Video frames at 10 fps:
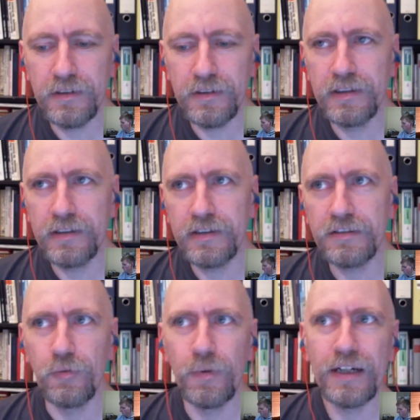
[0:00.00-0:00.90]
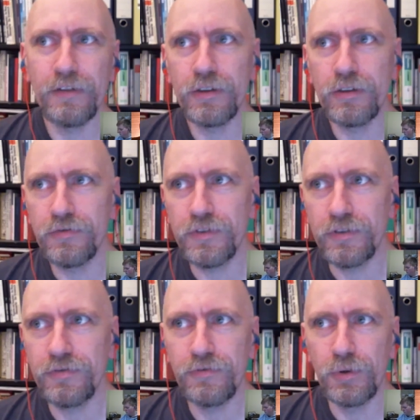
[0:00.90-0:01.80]
the survival of
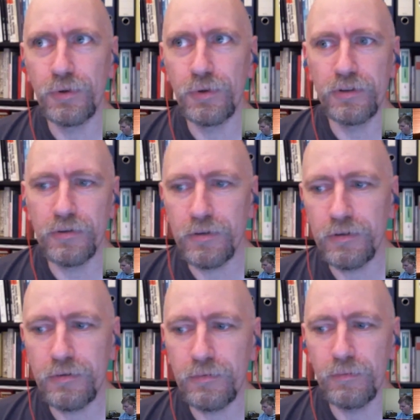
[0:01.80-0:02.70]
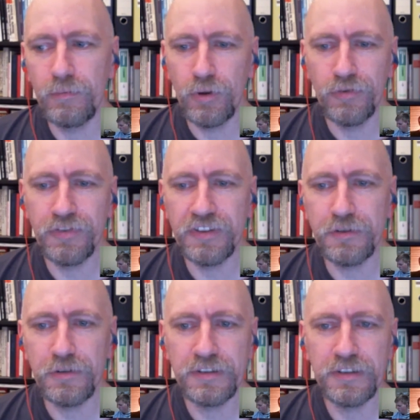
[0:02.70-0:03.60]
one or both is
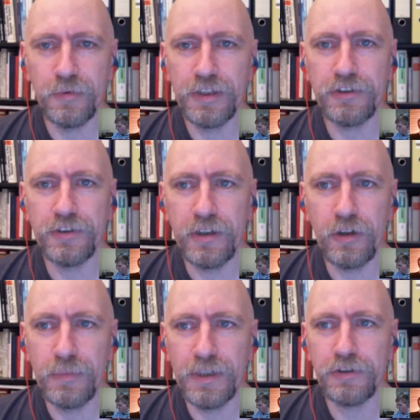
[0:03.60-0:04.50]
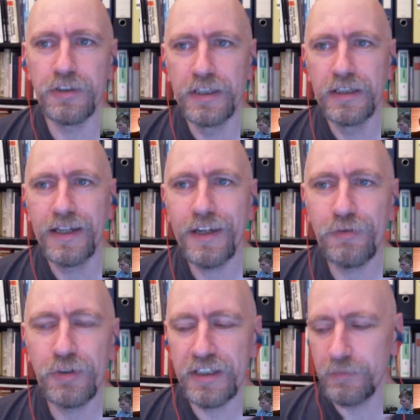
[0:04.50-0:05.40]
always the question how much
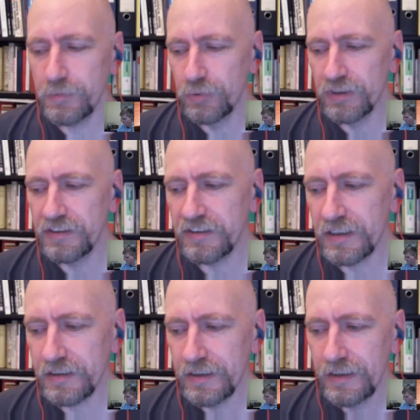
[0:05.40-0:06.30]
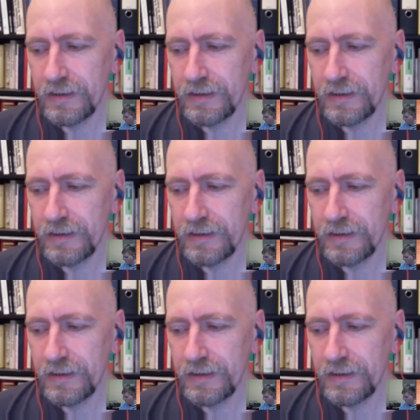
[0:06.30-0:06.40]
effort can be put inside.